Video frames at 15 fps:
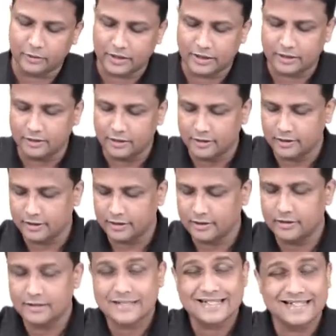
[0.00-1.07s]
You can clearly
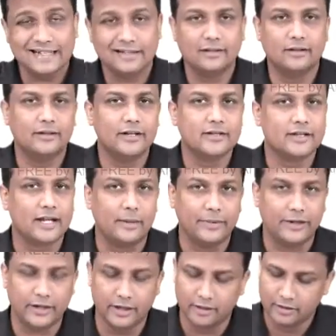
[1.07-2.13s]
see there that is
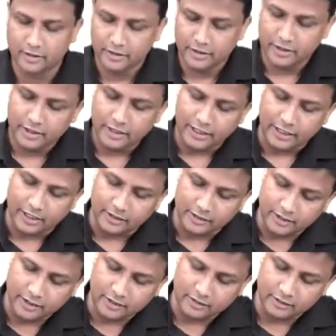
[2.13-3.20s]
capitate
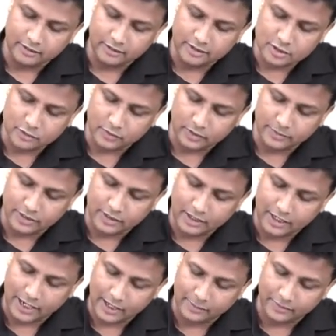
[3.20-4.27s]
and then this will be the
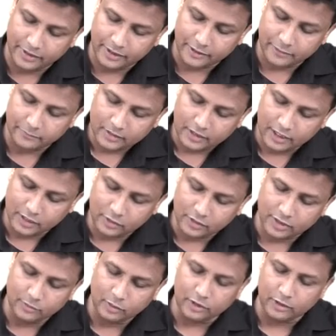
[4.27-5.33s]
hamate and you
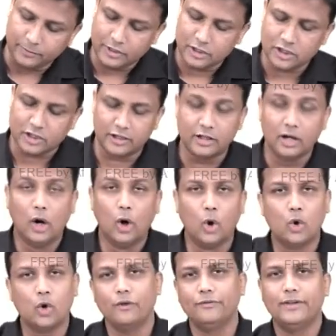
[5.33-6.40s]
are able to appreciate the
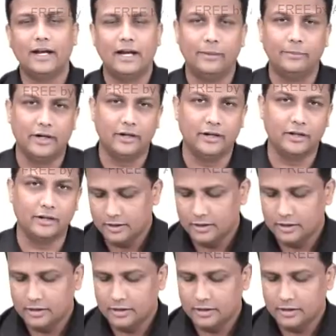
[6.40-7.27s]
hook of the hamate there.